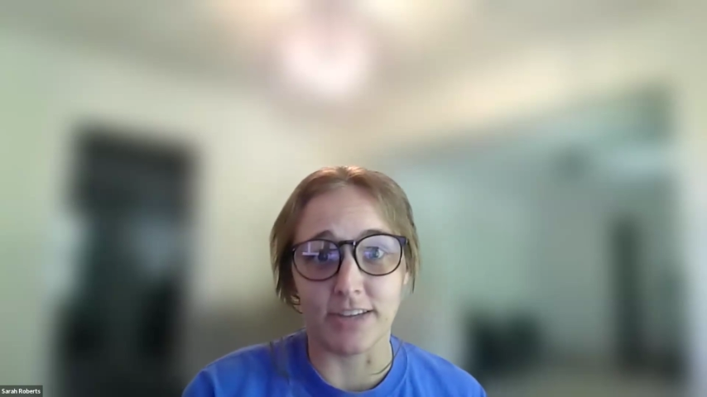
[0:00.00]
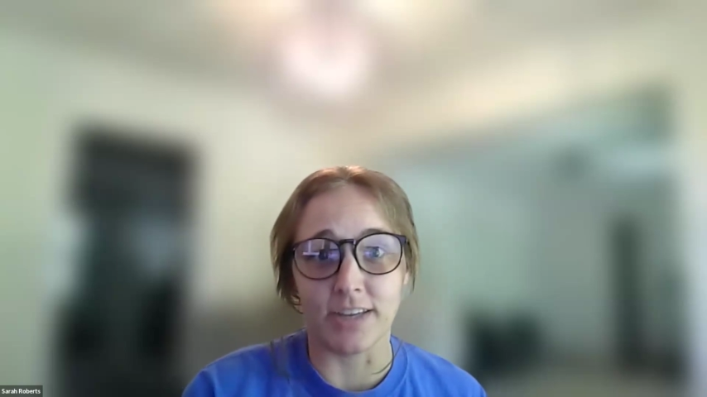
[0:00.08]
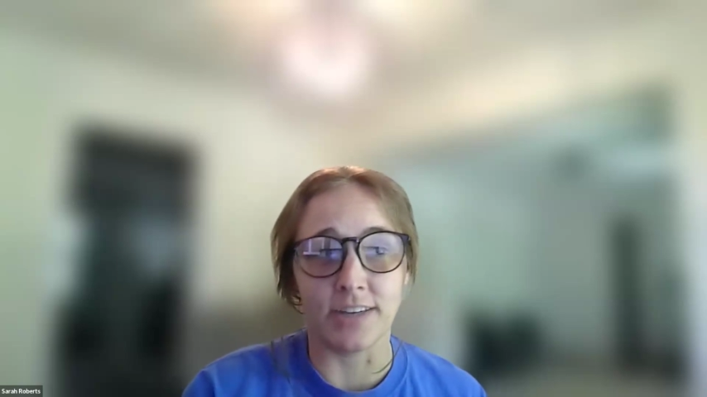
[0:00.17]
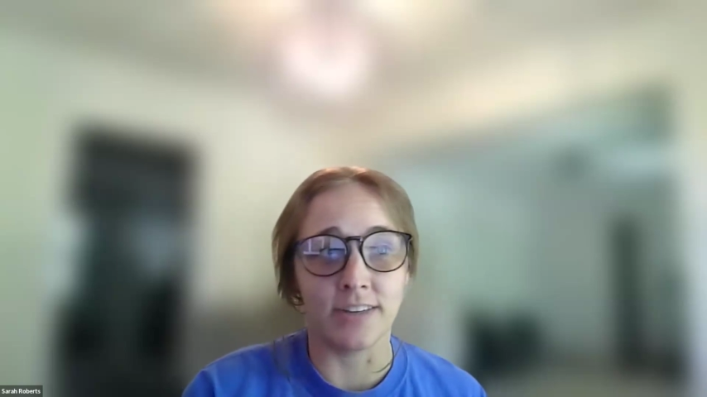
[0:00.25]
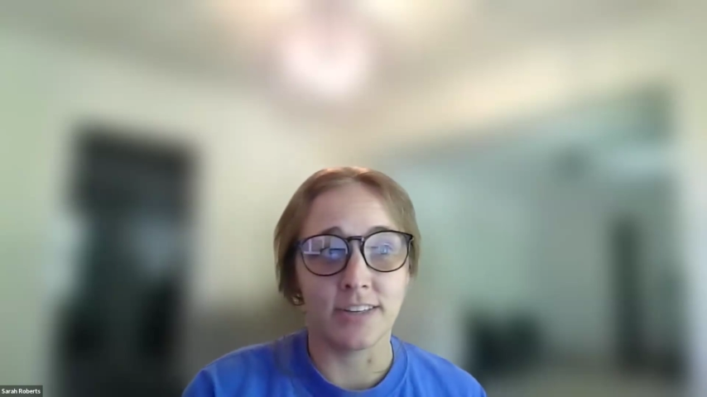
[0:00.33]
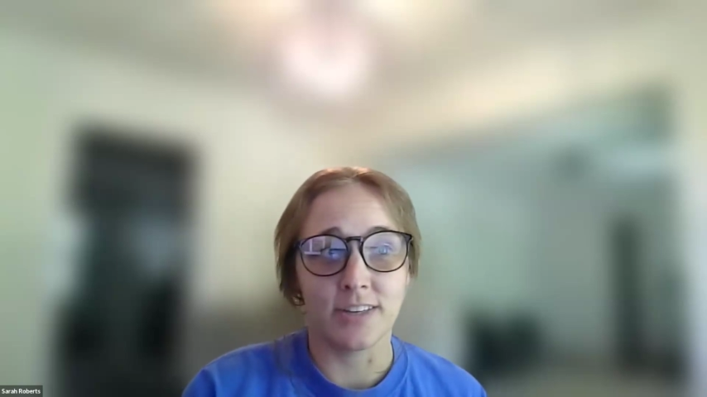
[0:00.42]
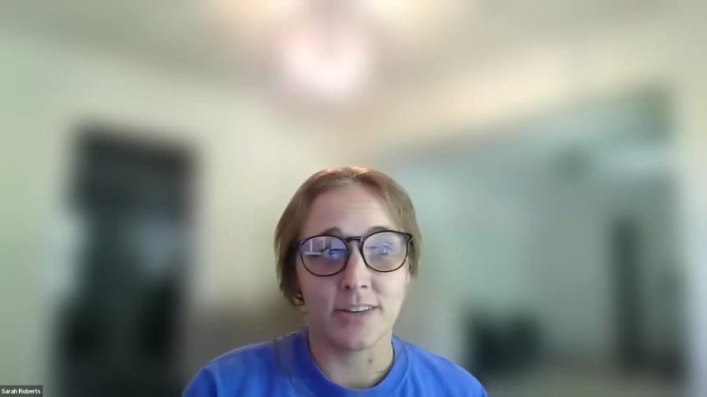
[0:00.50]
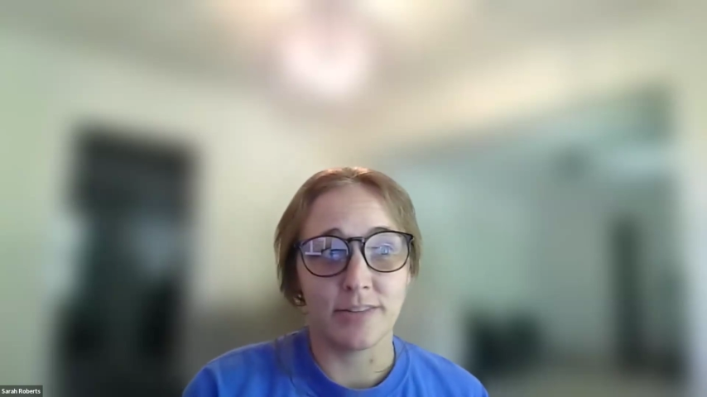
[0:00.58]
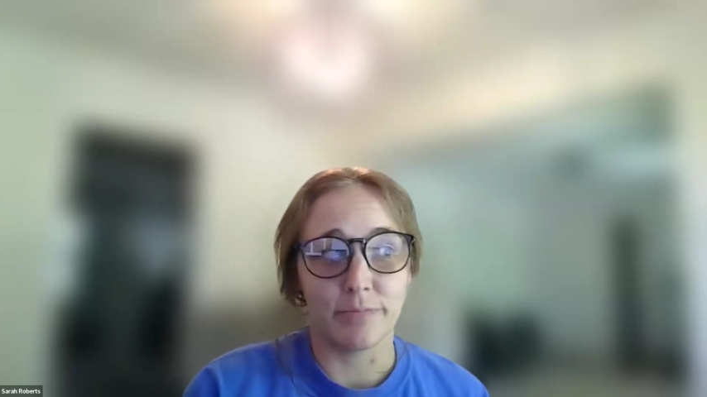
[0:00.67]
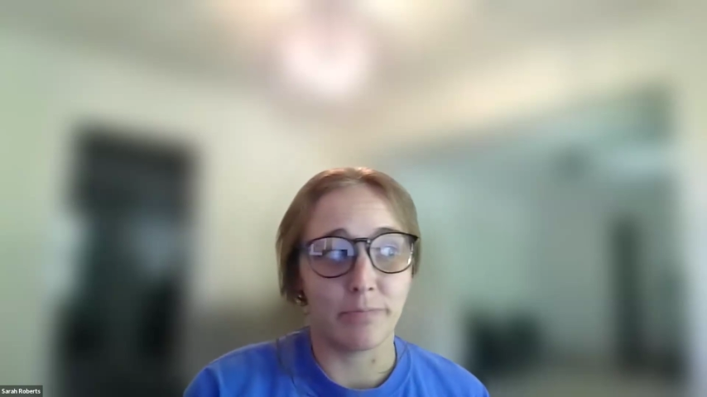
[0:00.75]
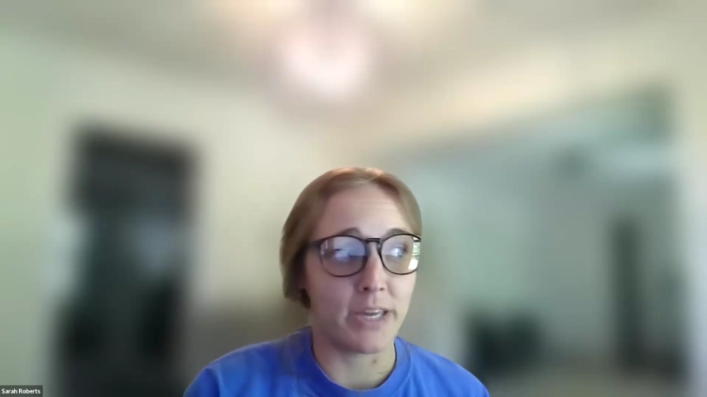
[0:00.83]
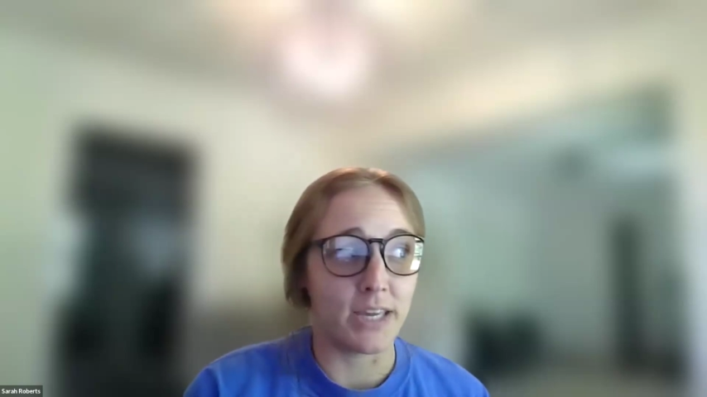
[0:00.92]
having
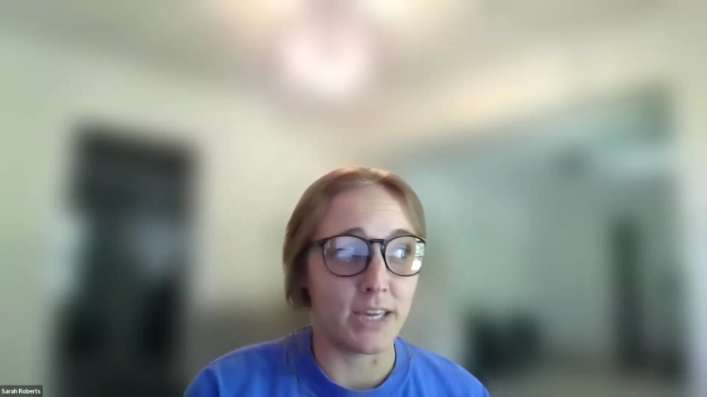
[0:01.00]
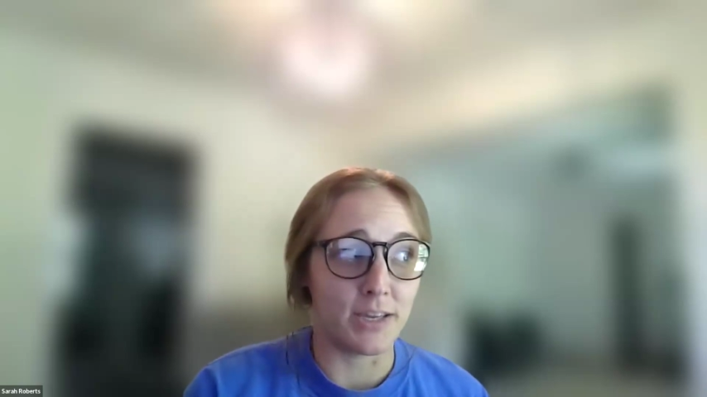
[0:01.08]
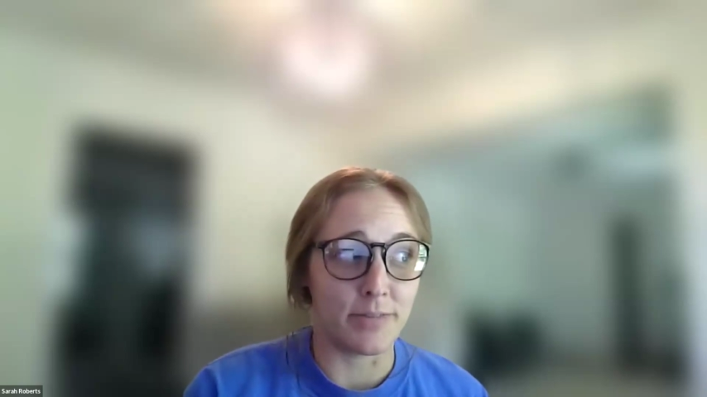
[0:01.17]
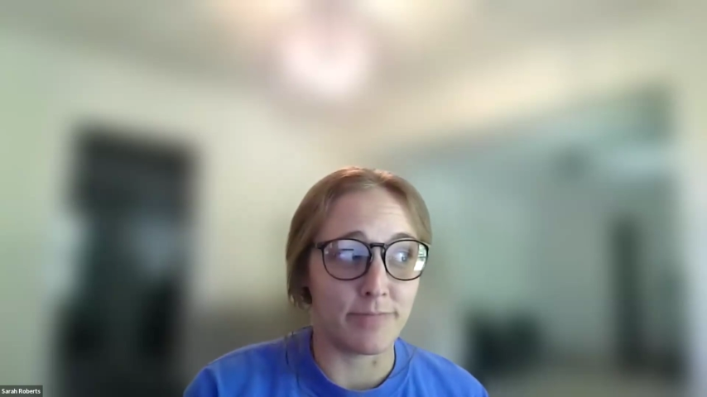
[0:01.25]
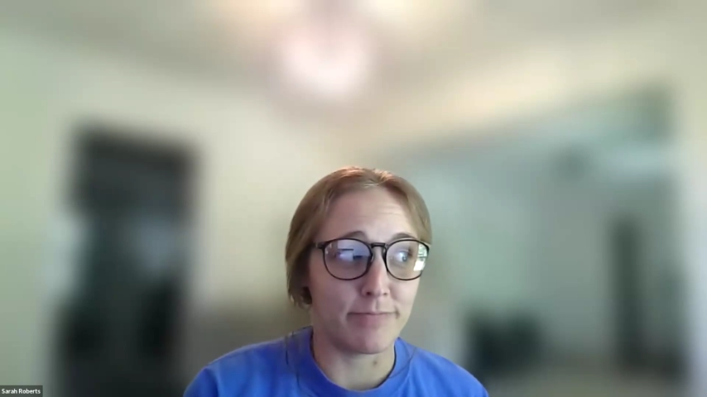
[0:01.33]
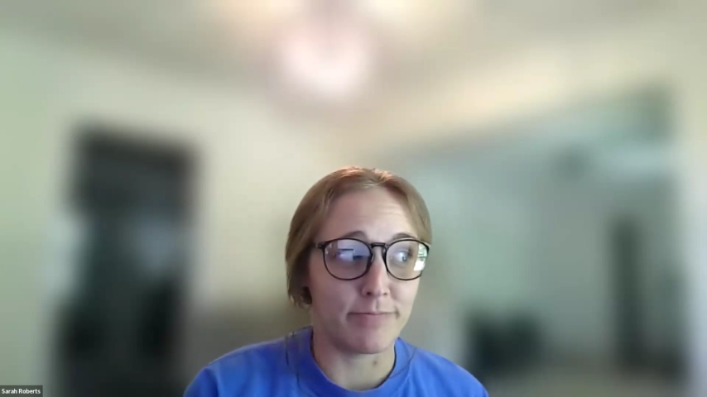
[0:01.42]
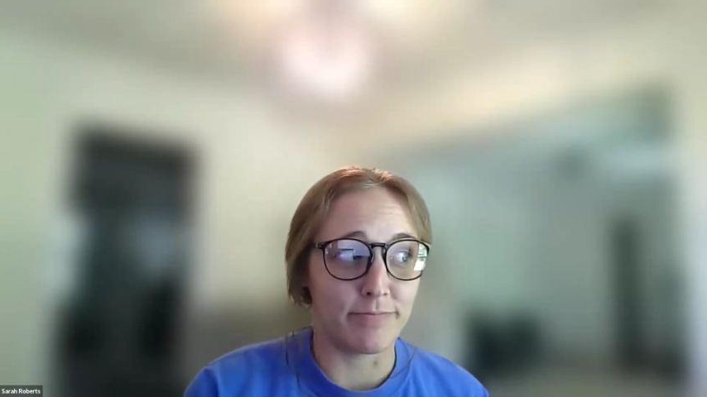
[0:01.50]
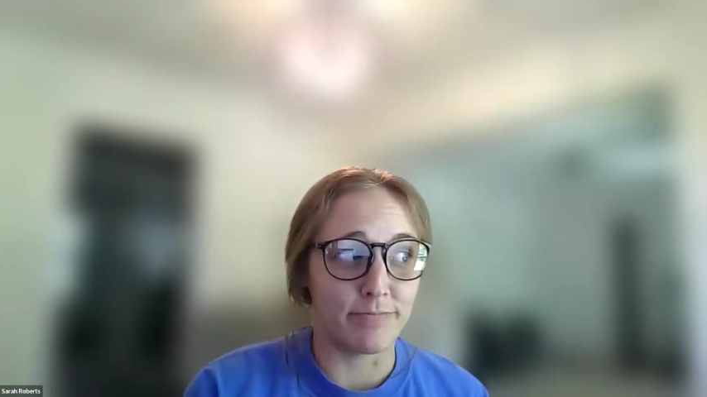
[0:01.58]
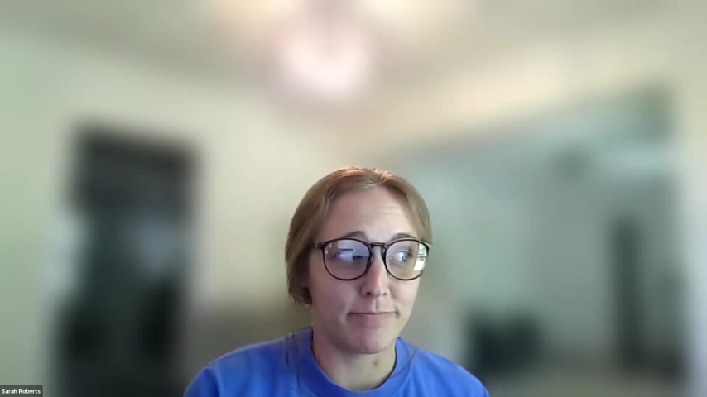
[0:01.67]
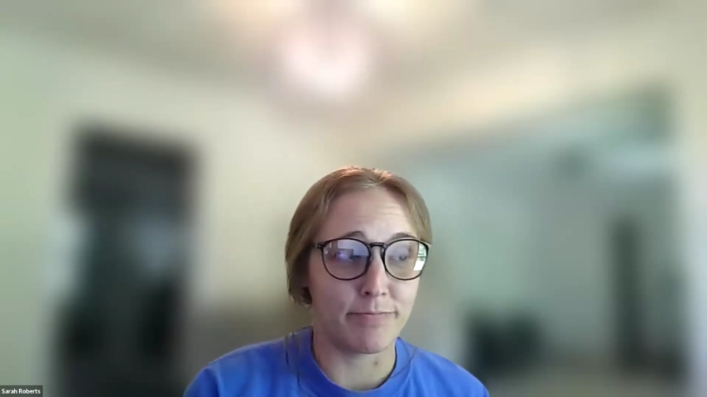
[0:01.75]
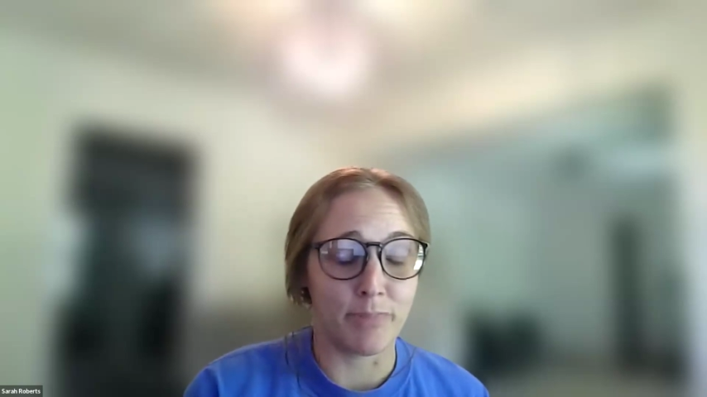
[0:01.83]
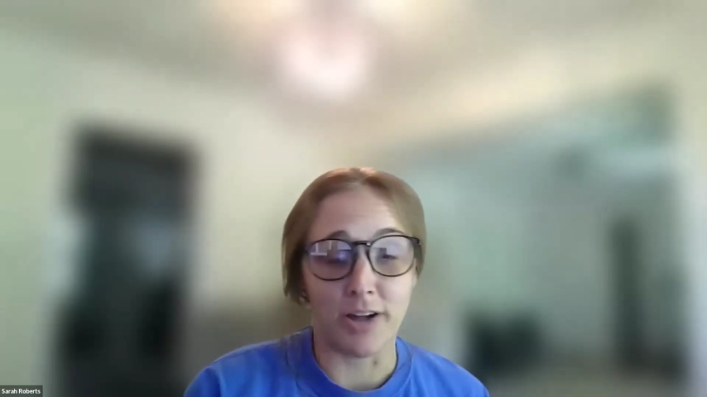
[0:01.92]

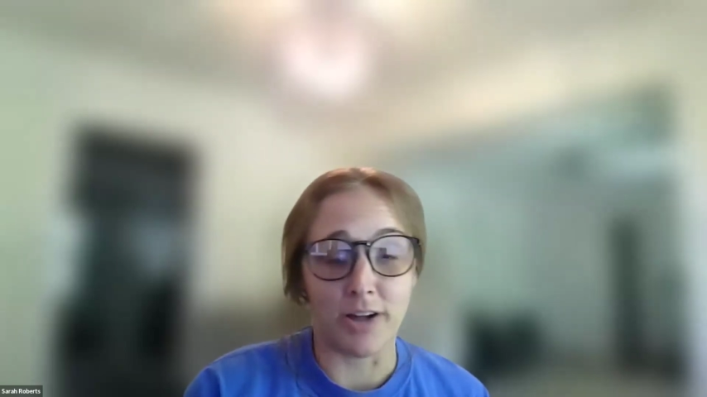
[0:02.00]
bee